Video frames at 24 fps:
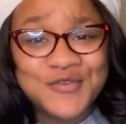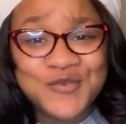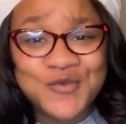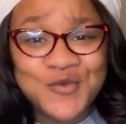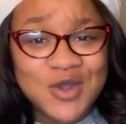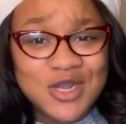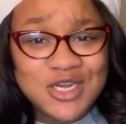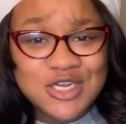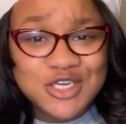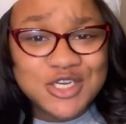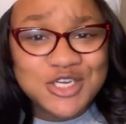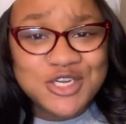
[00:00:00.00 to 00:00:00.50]

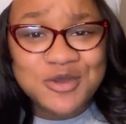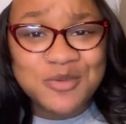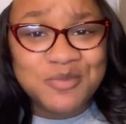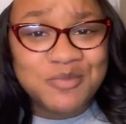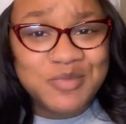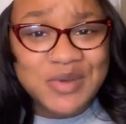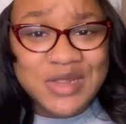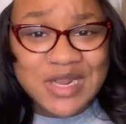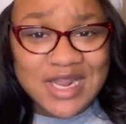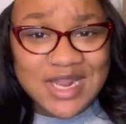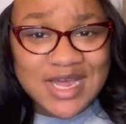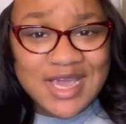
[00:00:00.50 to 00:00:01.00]
worship
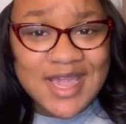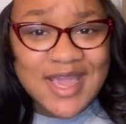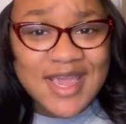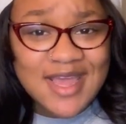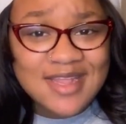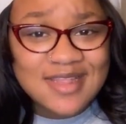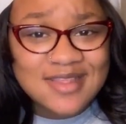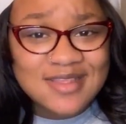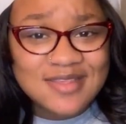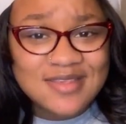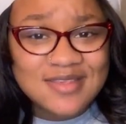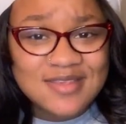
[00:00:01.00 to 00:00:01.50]

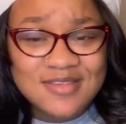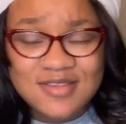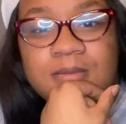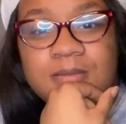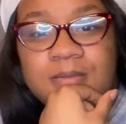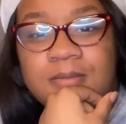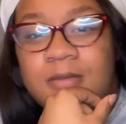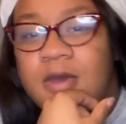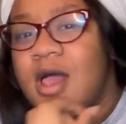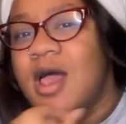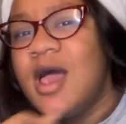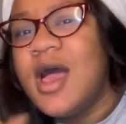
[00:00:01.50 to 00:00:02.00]
plants?
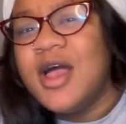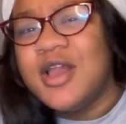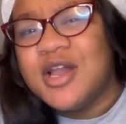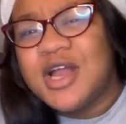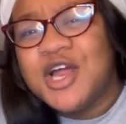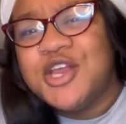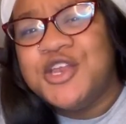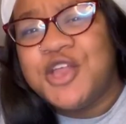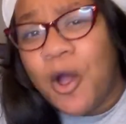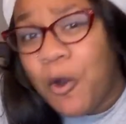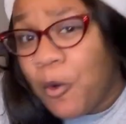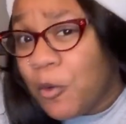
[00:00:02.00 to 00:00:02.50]

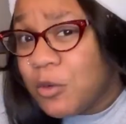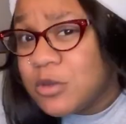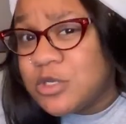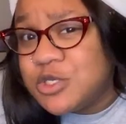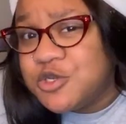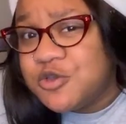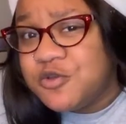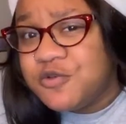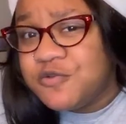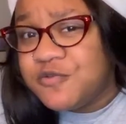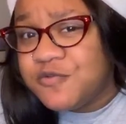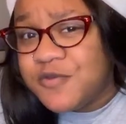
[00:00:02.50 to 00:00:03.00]
Don't
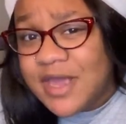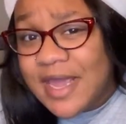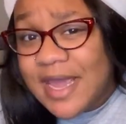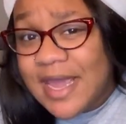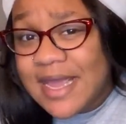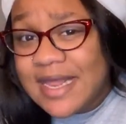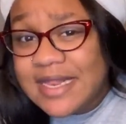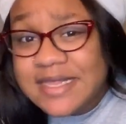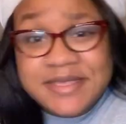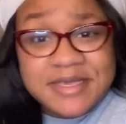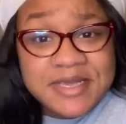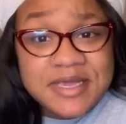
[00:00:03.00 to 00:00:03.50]
you
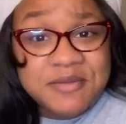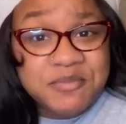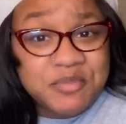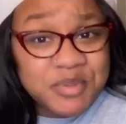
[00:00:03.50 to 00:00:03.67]
vegans eat